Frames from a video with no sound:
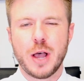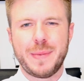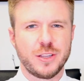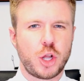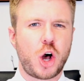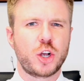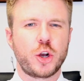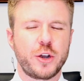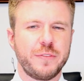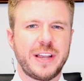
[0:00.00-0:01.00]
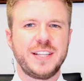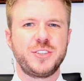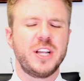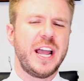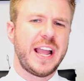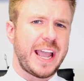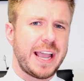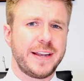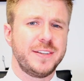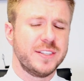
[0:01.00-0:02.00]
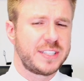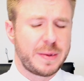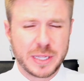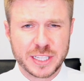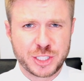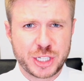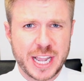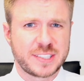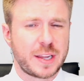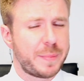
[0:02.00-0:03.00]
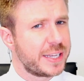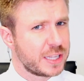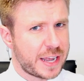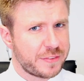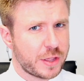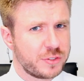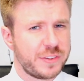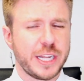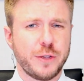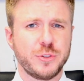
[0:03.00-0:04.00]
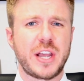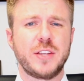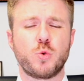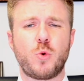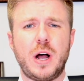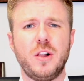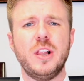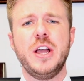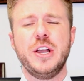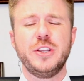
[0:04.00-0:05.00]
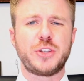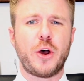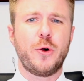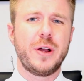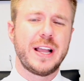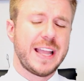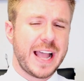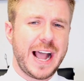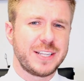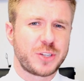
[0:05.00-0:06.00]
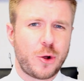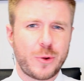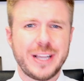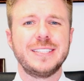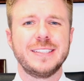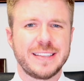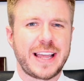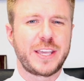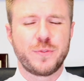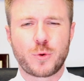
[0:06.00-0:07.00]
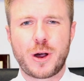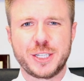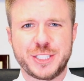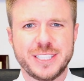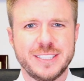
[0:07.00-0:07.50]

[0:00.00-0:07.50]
about law, current events, and stimulus checks. I make a lot of those videos as well. So as always, thank you for watching.